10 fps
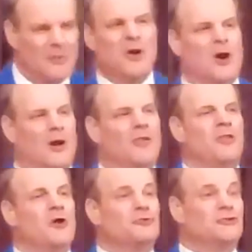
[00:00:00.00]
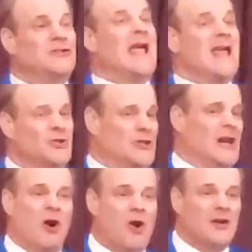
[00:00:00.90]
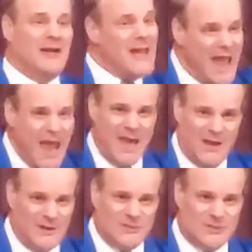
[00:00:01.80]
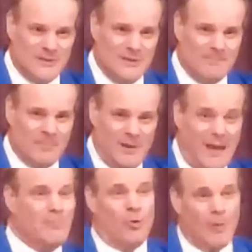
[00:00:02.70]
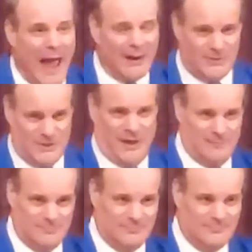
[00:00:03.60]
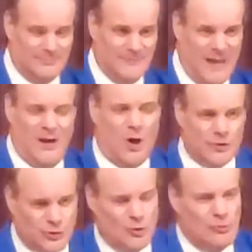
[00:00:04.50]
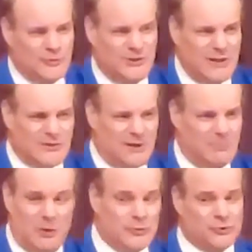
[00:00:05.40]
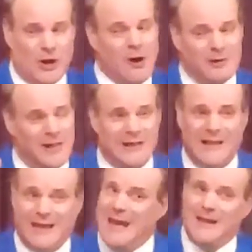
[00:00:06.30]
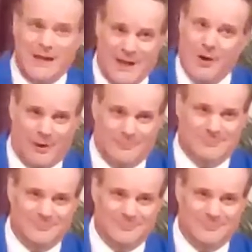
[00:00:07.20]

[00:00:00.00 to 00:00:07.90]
They're, they're teaching our kids immorality in our school system, and they're starting in the kindergarten.